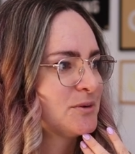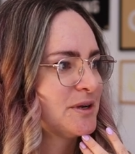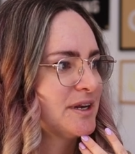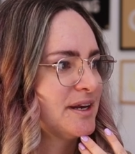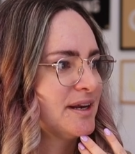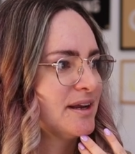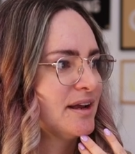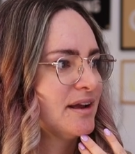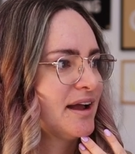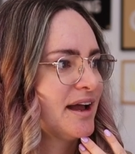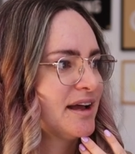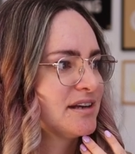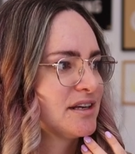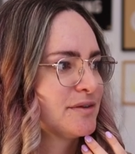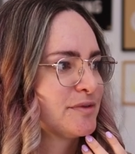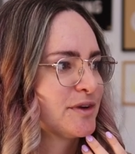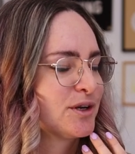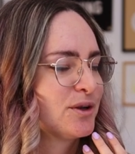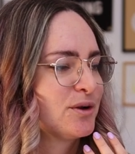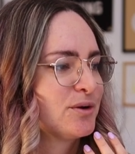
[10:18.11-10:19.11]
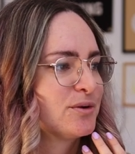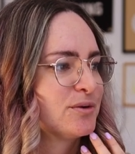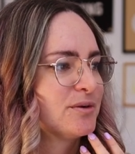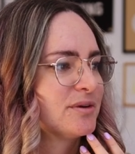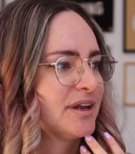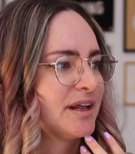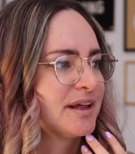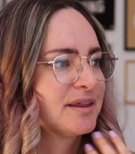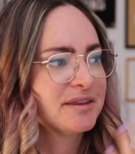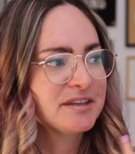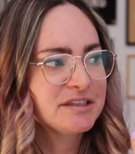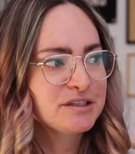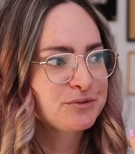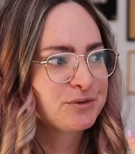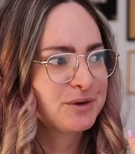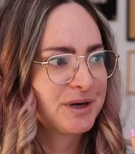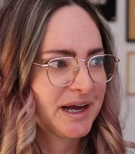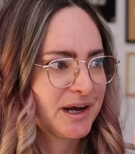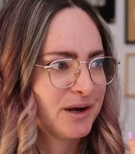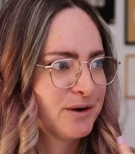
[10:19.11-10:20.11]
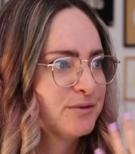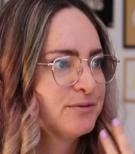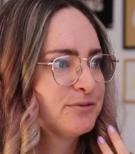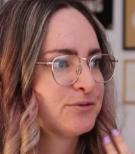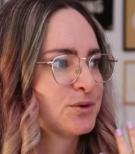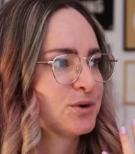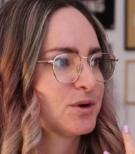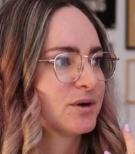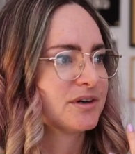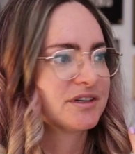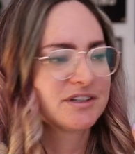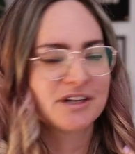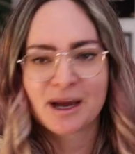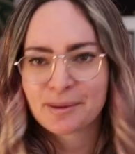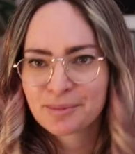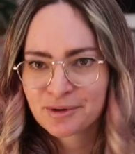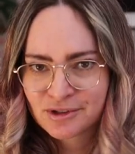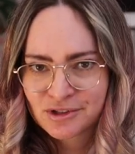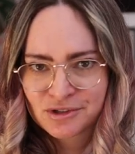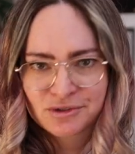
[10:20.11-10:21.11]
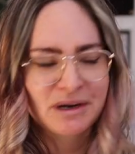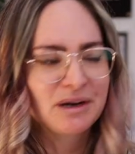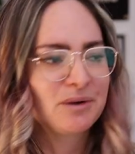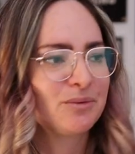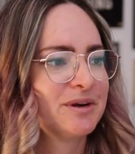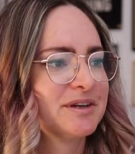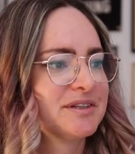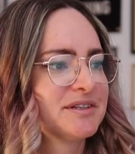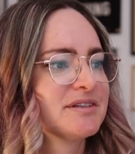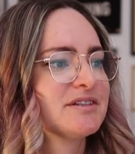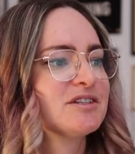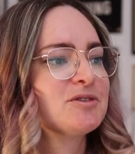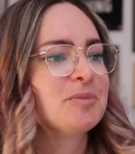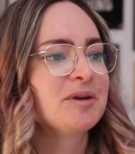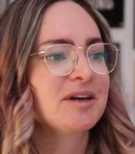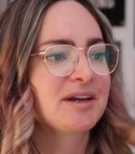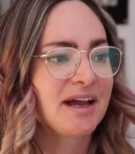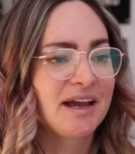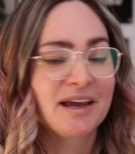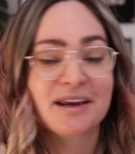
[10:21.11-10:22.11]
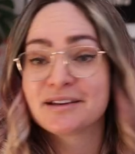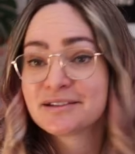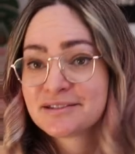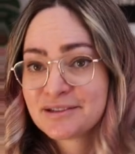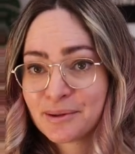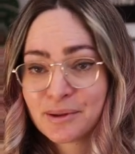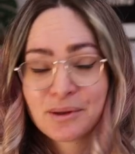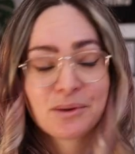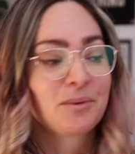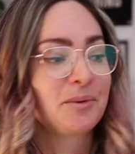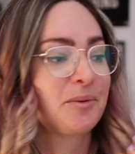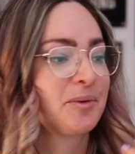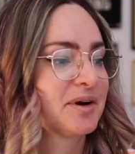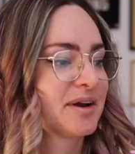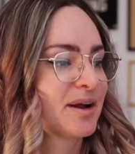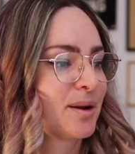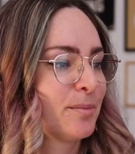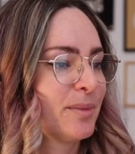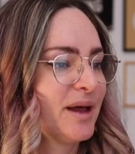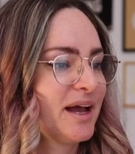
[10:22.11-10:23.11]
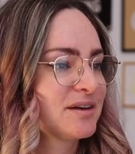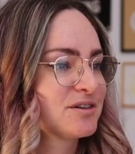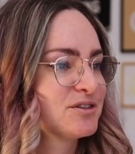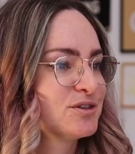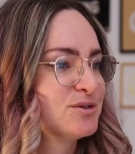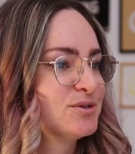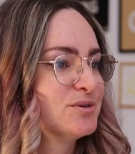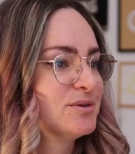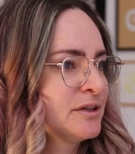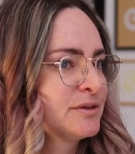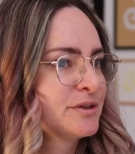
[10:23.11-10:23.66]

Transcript: we had to have it load like this for now for time constraint reasons, but again, it's something we want to come back to.